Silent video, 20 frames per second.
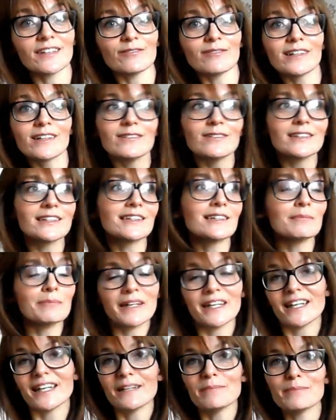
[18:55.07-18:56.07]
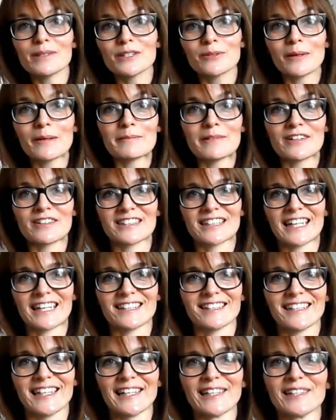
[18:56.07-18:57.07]
I'd recorded in the bit in between where I was
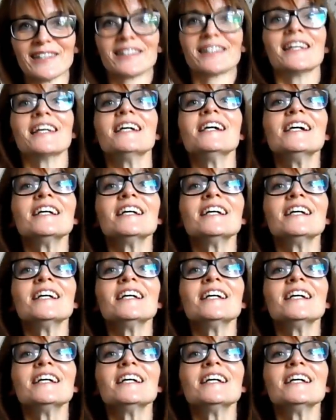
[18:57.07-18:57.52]
getting changed.